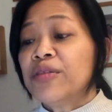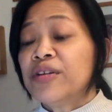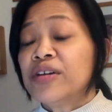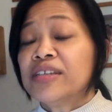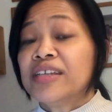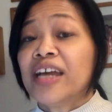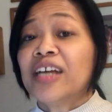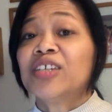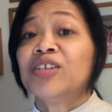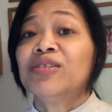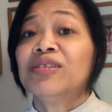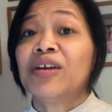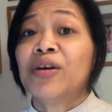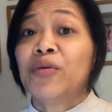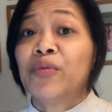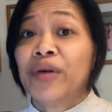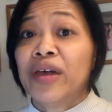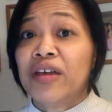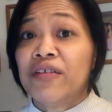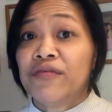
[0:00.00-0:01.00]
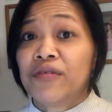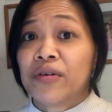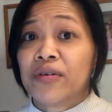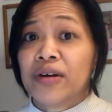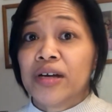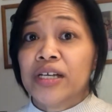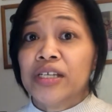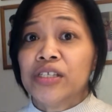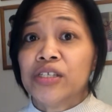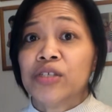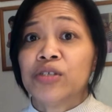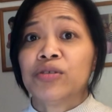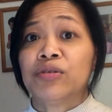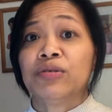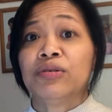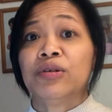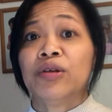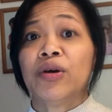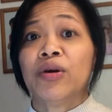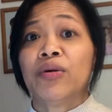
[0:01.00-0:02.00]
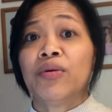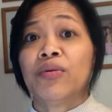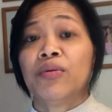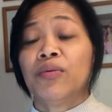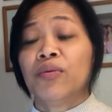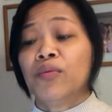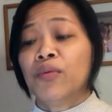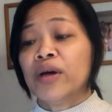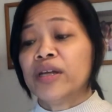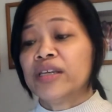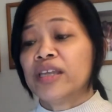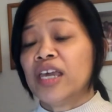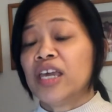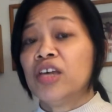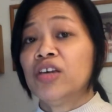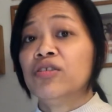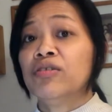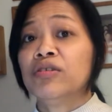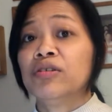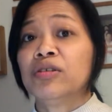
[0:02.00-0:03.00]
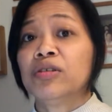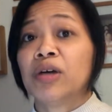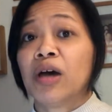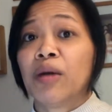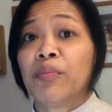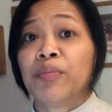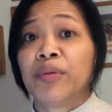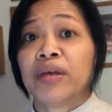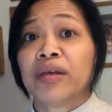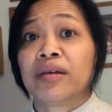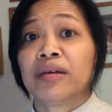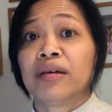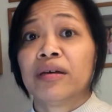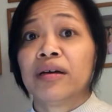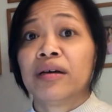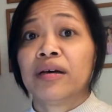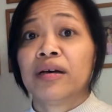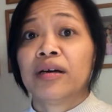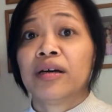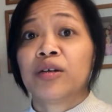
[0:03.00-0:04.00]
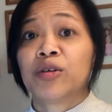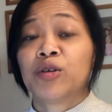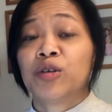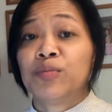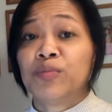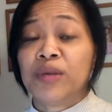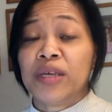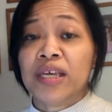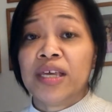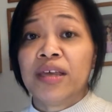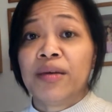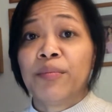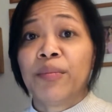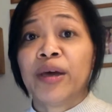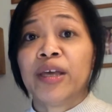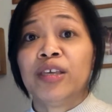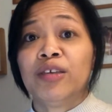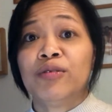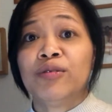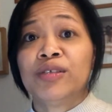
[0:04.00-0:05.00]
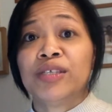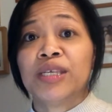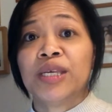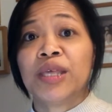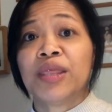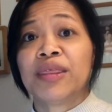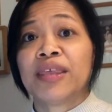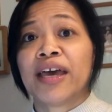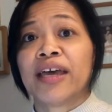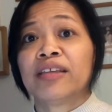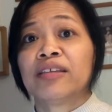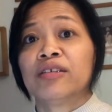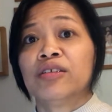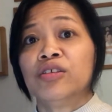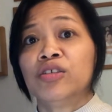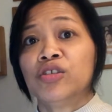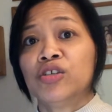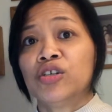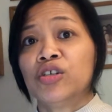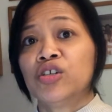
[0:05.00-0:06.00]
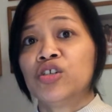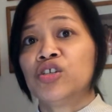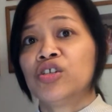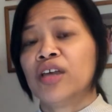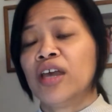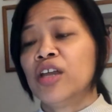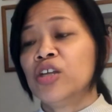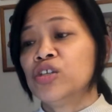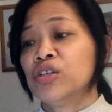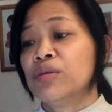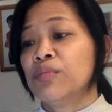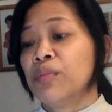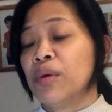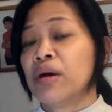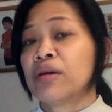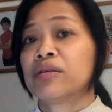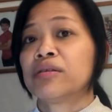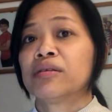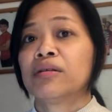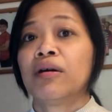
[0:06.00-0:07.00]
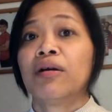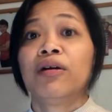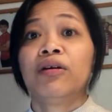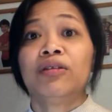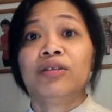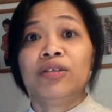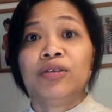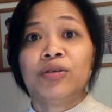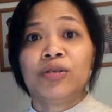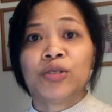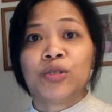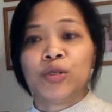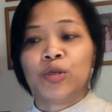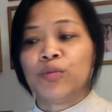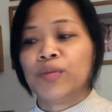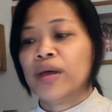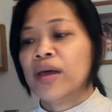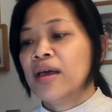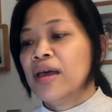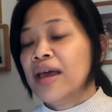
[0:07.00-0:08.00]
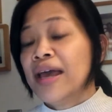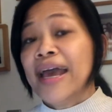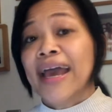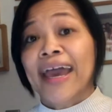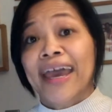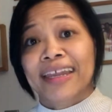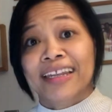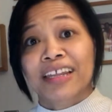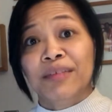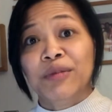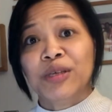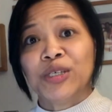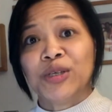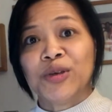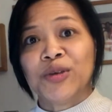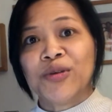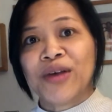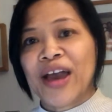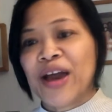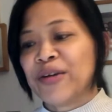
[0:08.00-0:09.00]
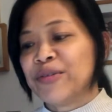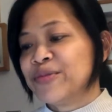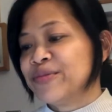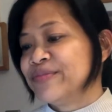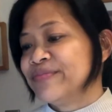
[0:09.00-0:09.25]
there's actually a way for us to know what a good topic could be by using that search engine box on YouTube. And let me show you how.